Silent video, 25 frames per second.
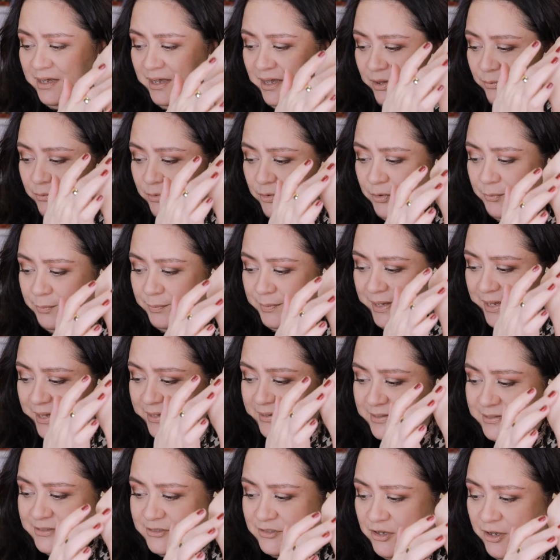I will apply
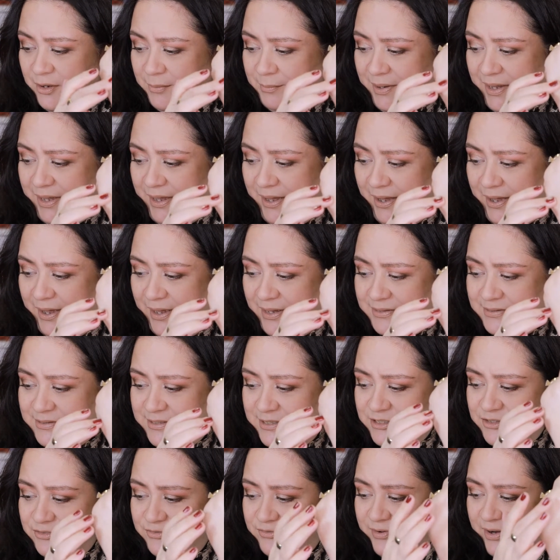this on my eyes.
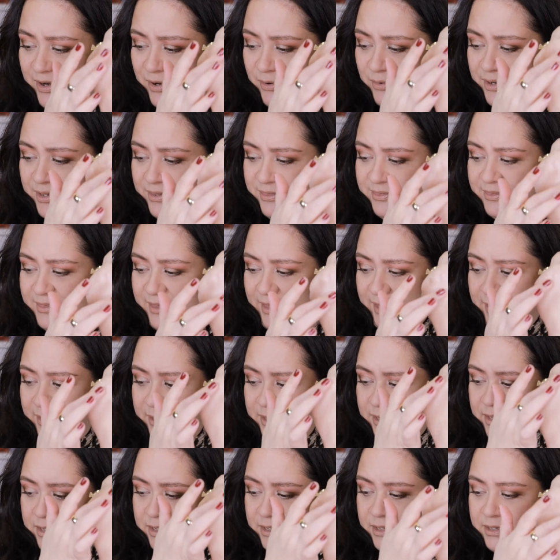It's very
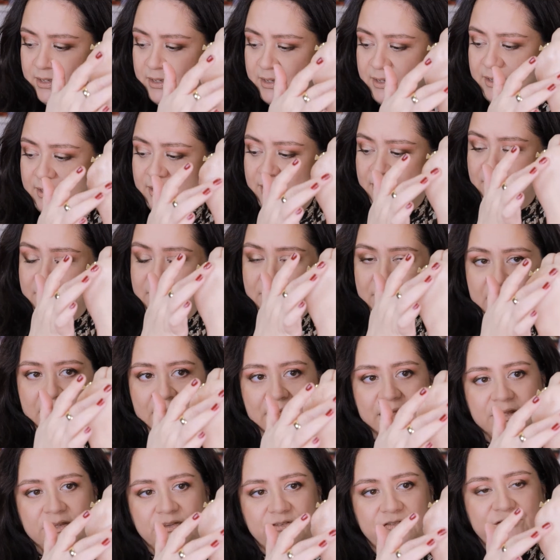thick,
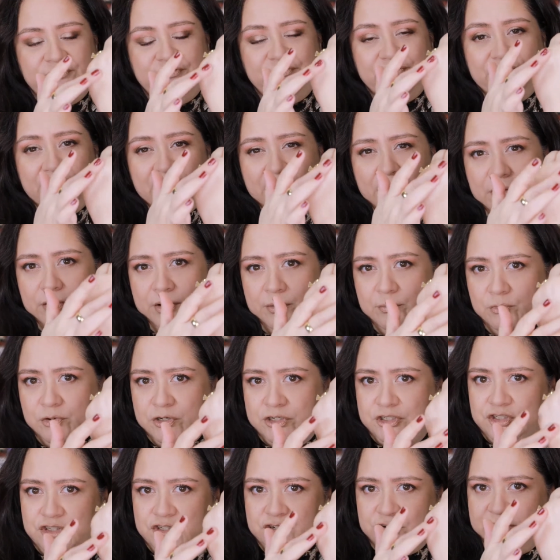it's very
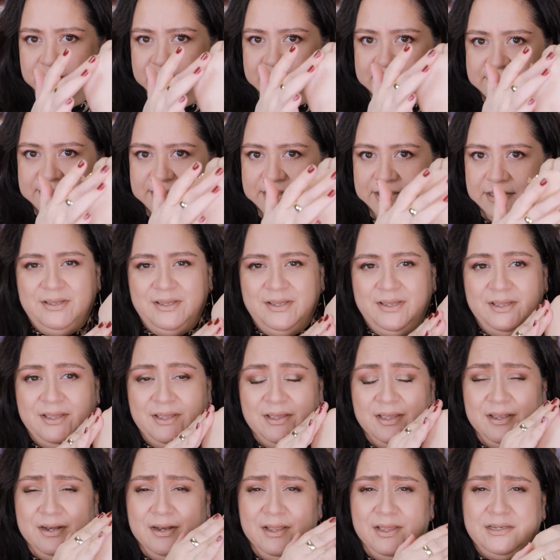moisturizing,
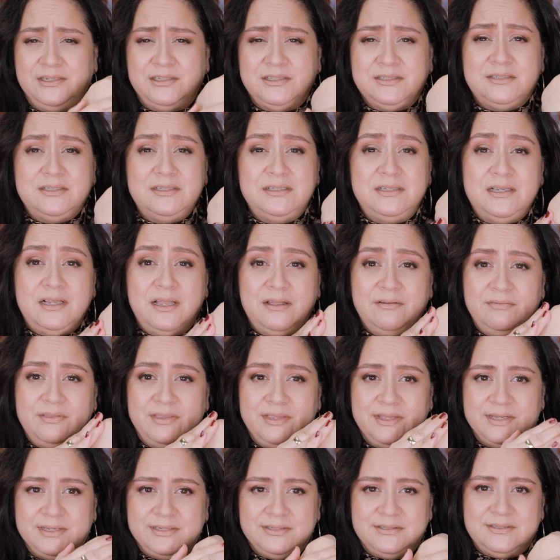and I just love
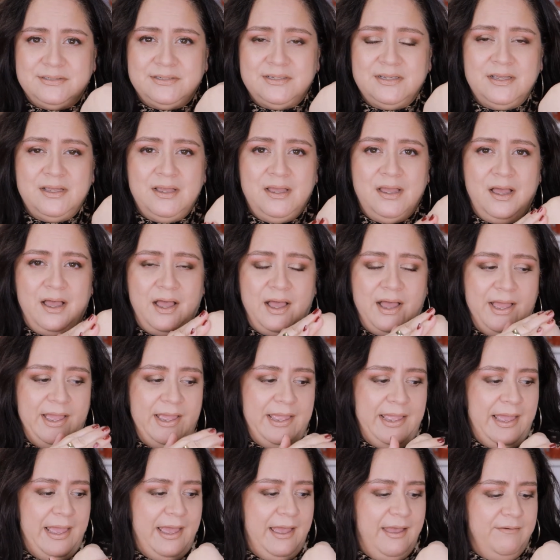this. I
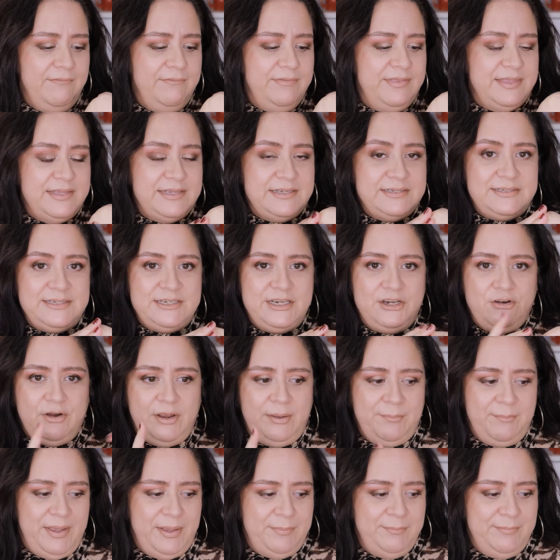have this here
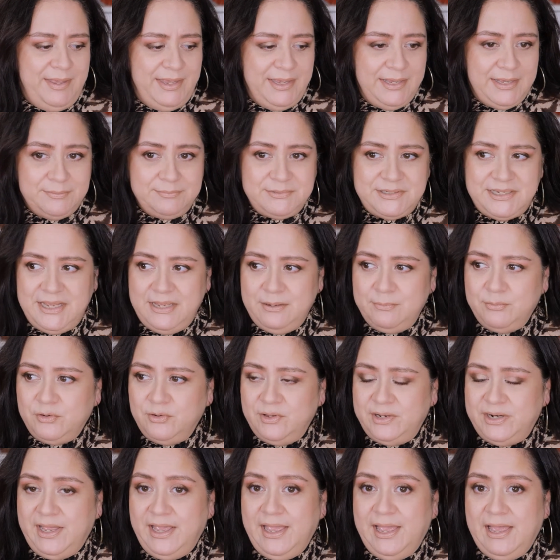at my makeup table,
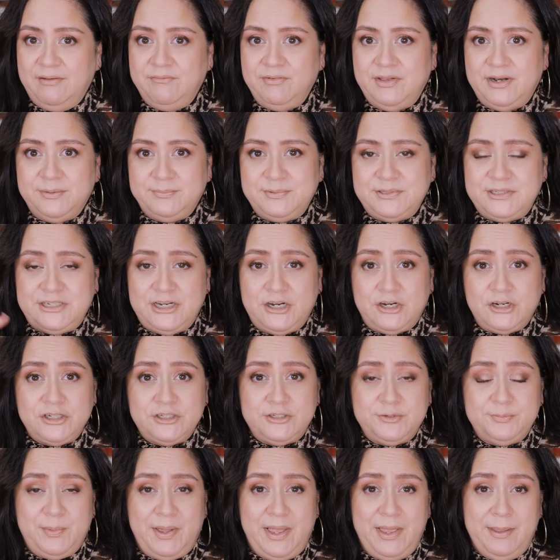and I have it
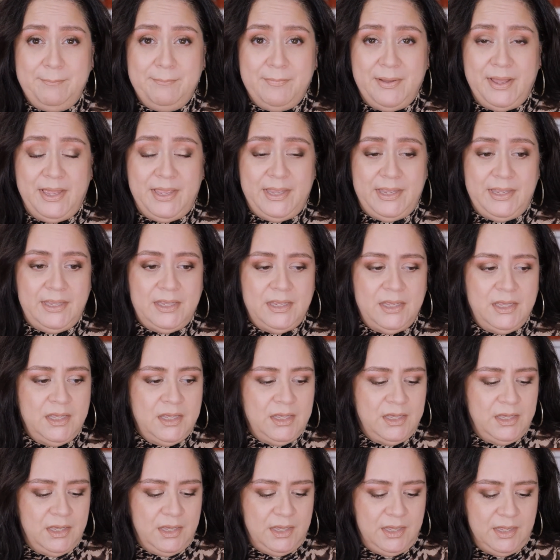upstairs by my
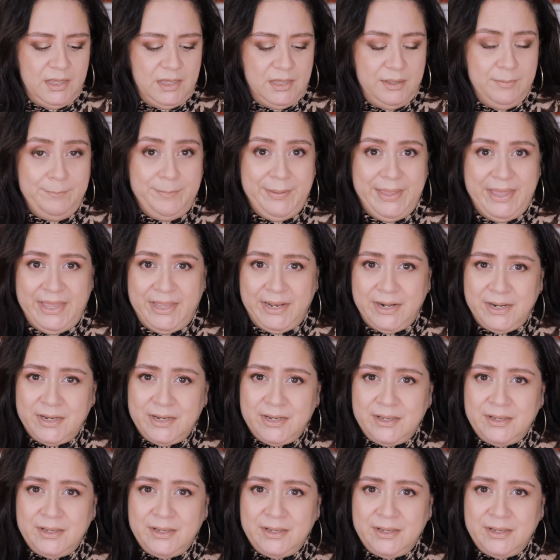bed.